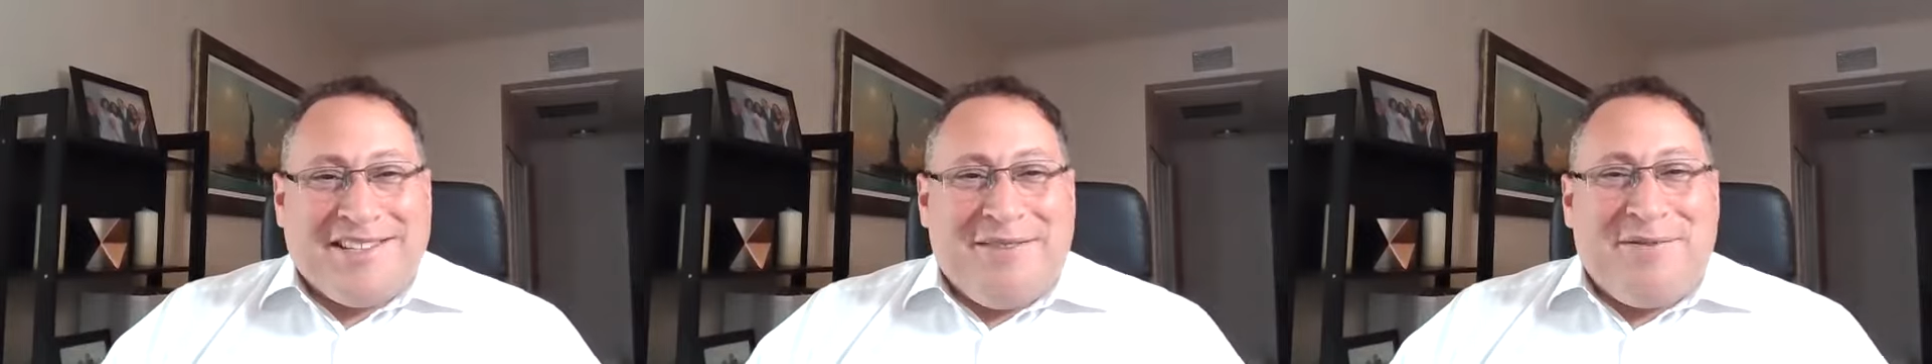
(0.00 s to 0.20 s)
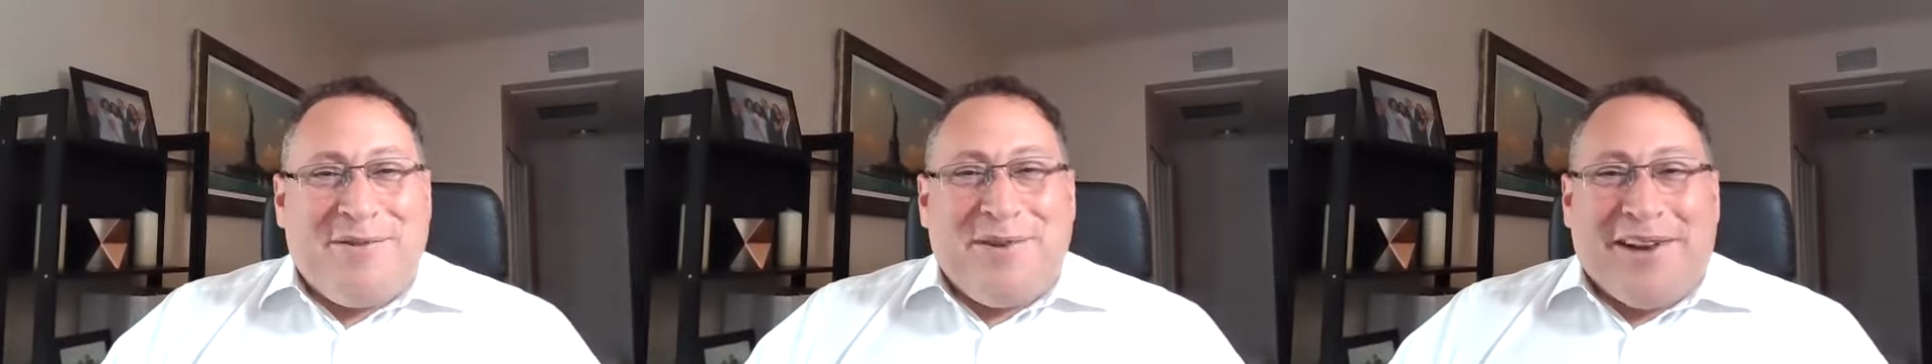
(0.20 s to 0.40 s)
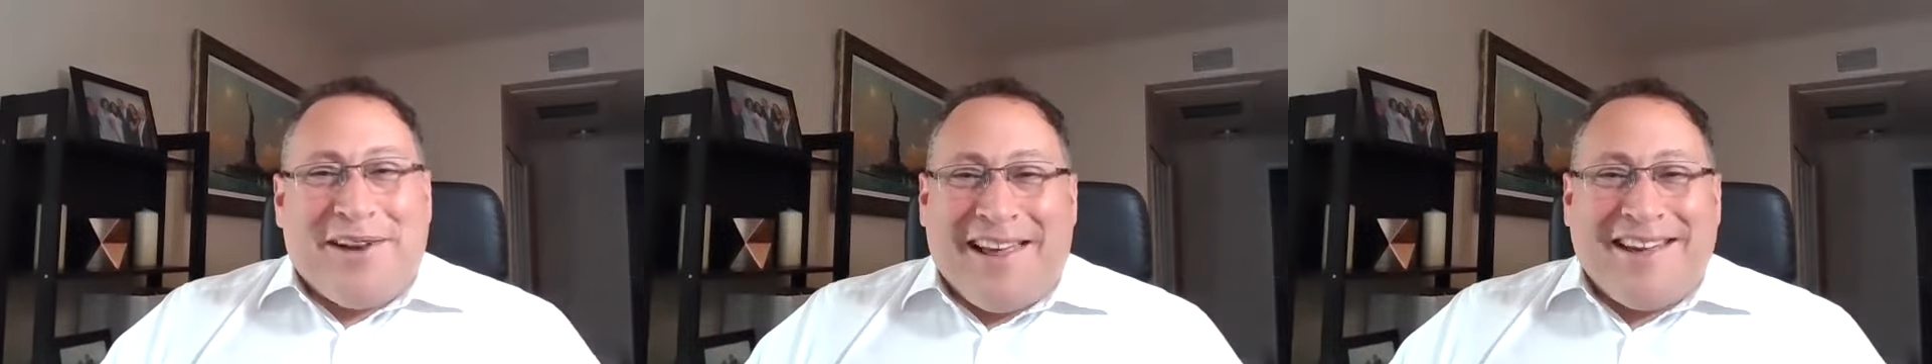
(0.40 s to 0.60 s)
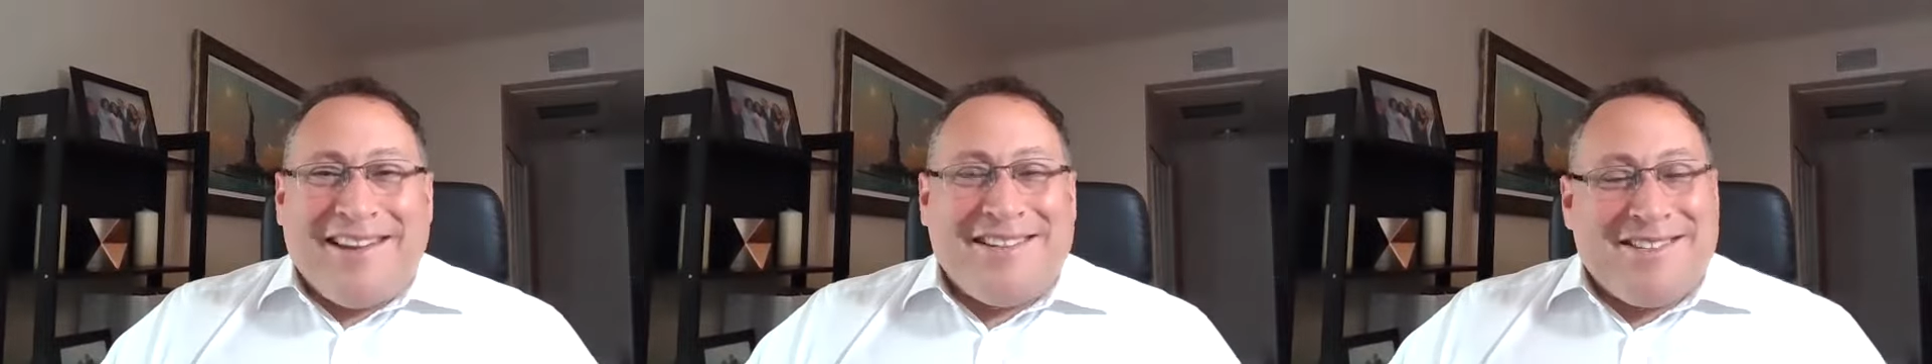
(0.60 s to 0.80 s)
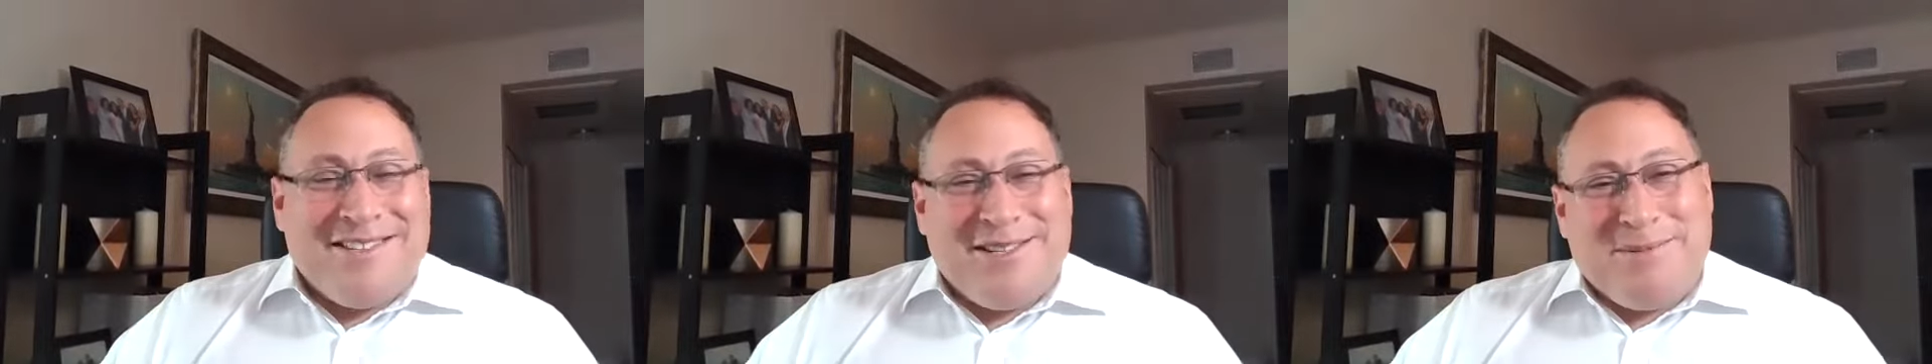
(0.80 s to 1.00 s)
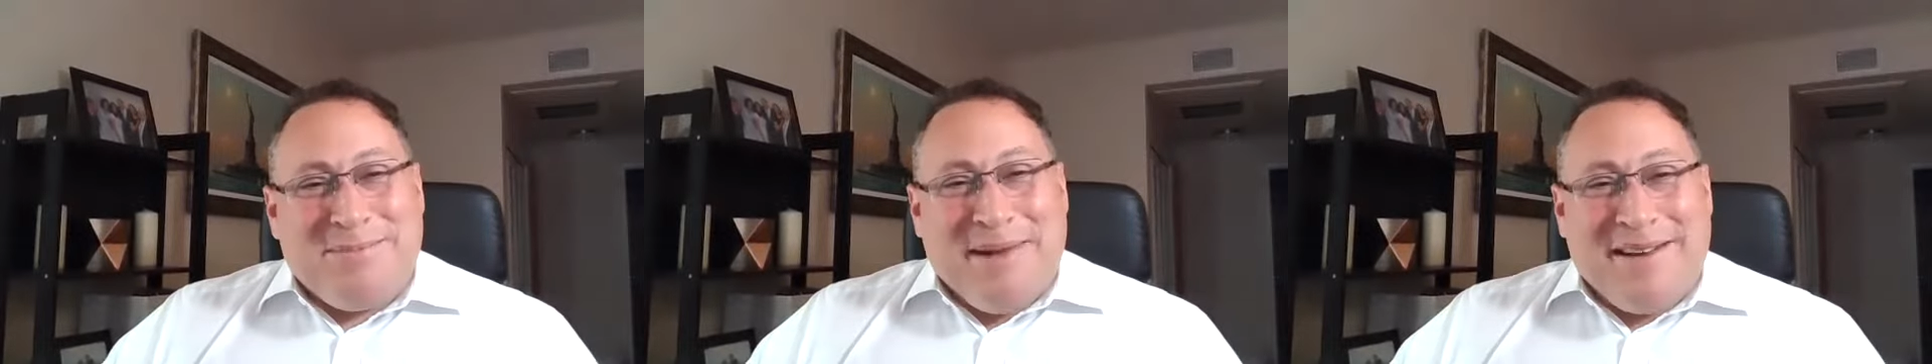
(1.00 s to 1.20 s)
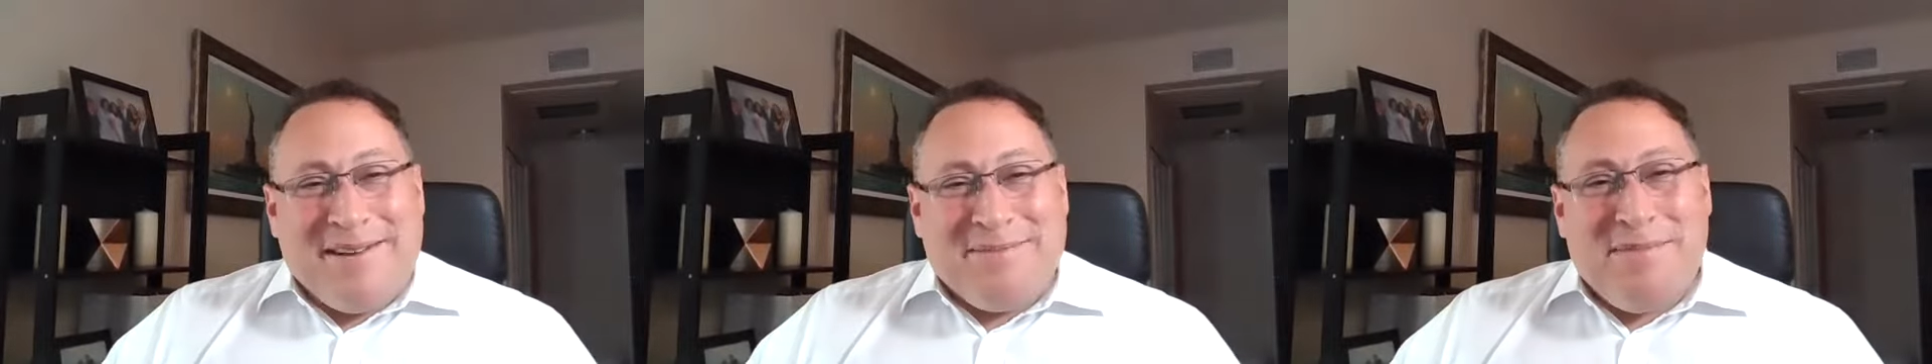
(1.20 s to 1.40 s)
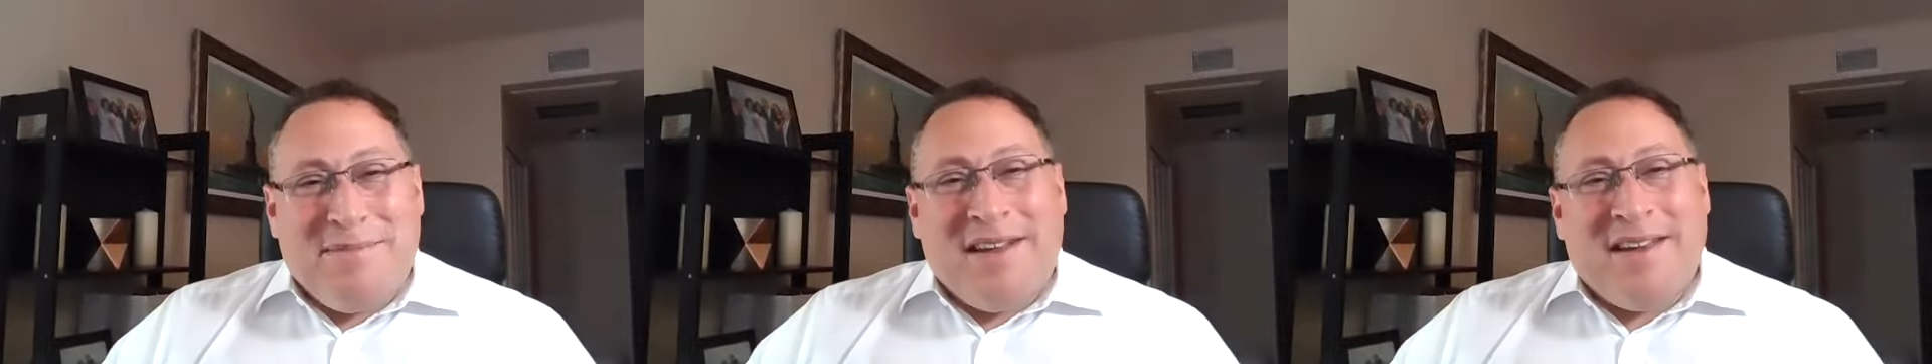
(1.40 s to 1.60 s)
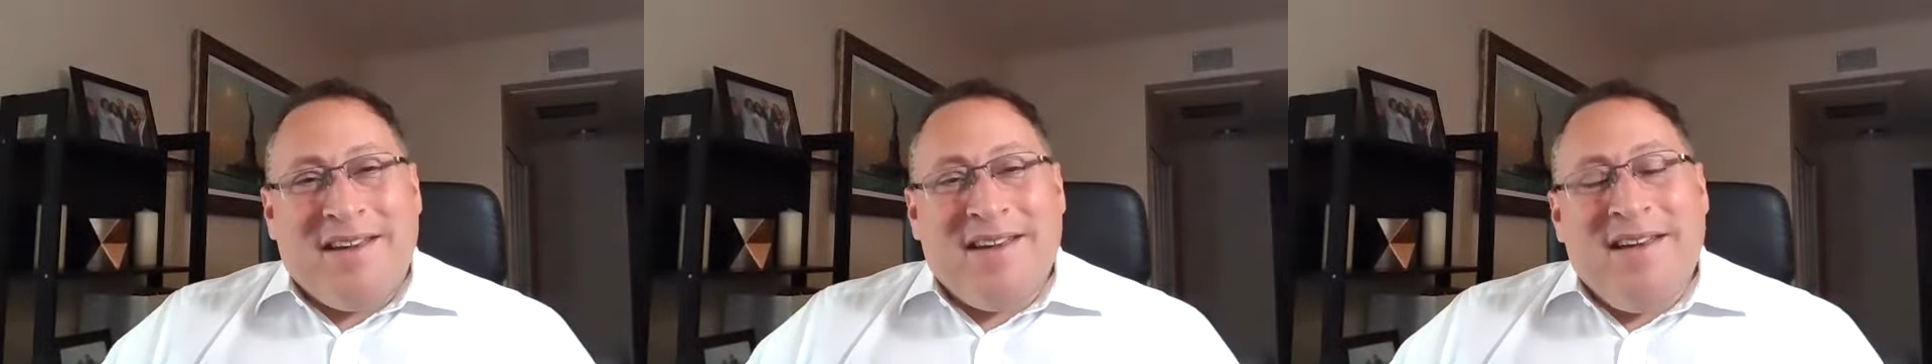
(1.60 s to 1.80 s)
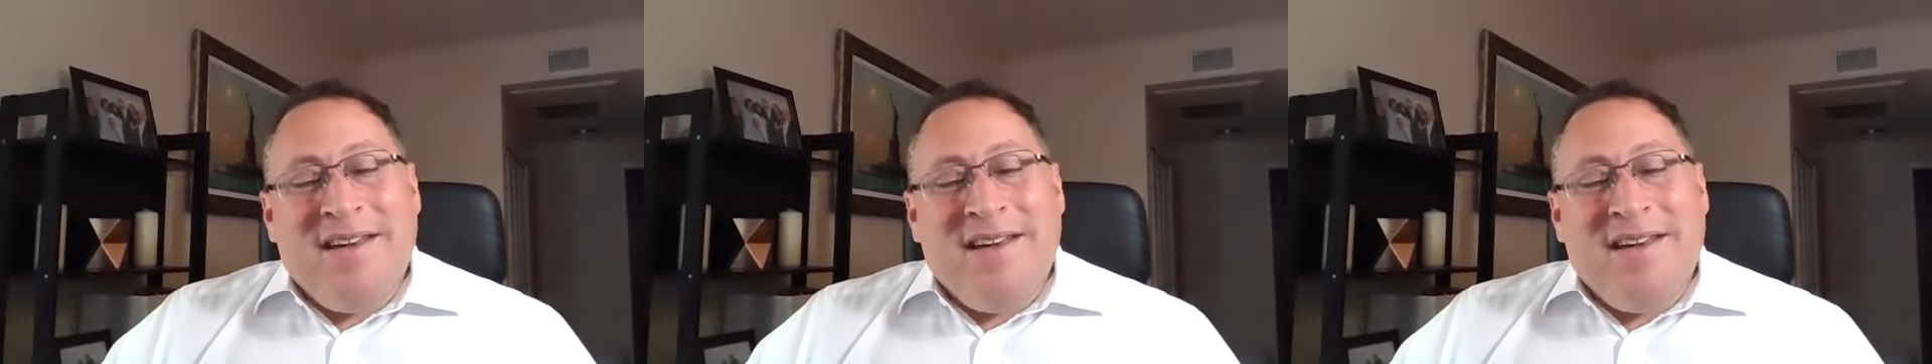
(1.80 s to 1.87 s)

Everyone likes to spend money.